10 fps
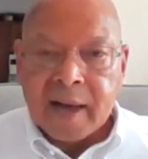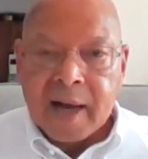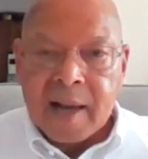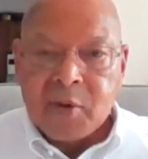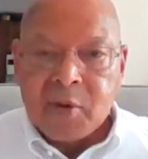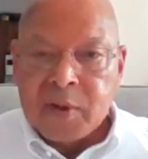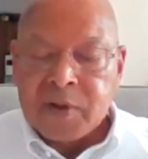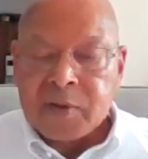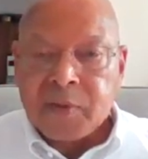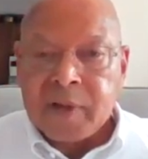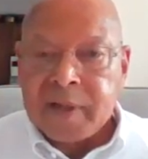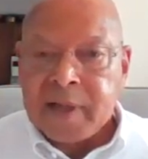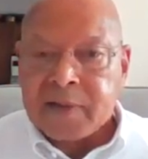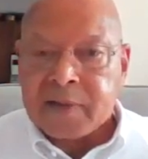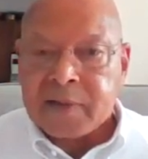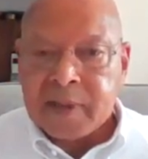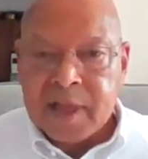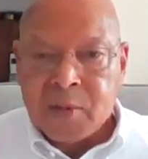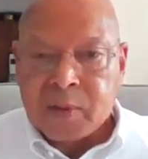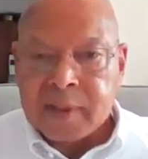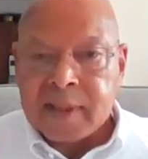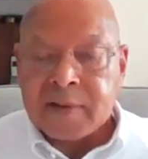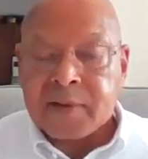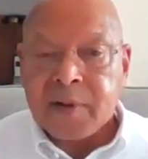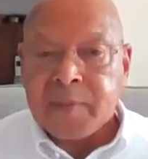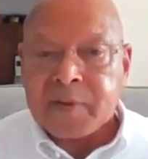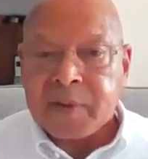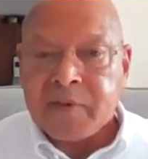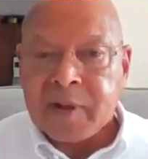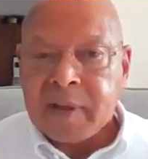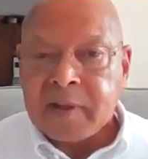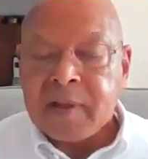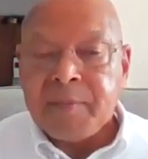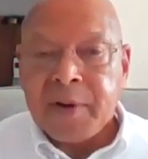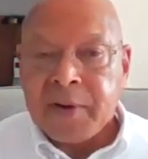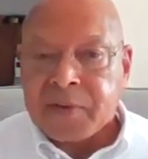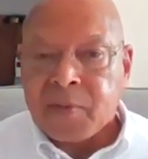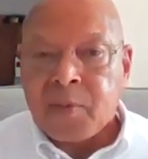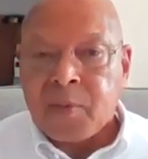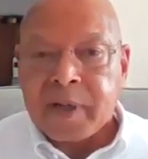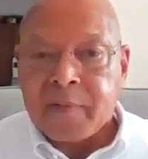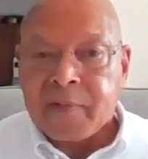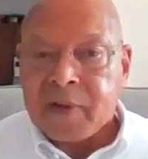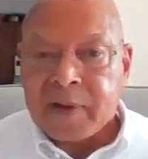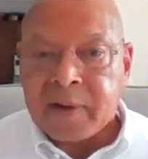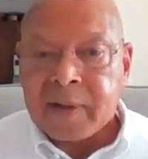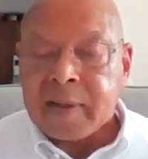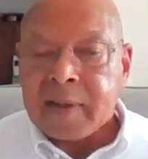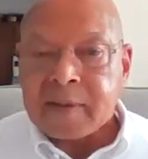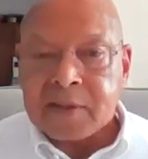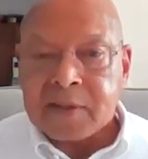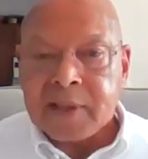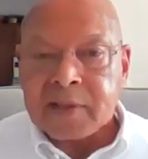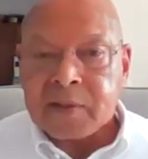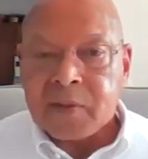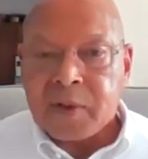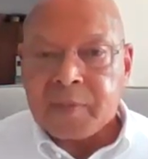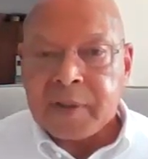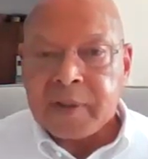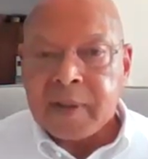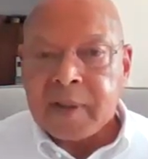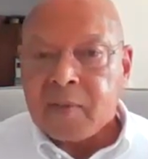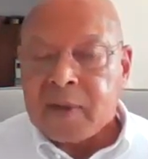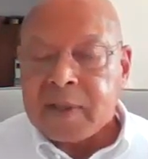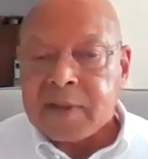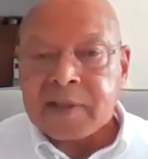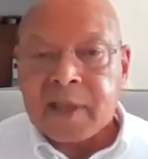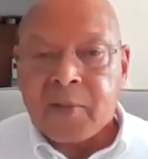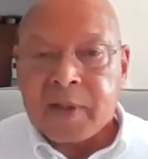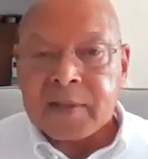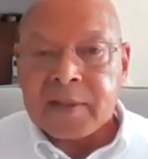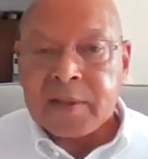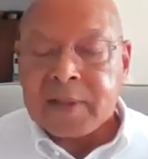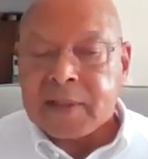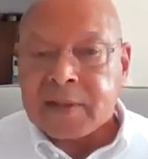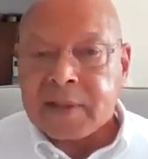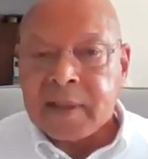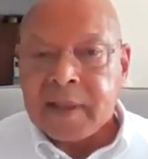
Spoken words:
I'm going to treat each equally in terms of the merits of whatever they're discussing with me. One of the things I want to do is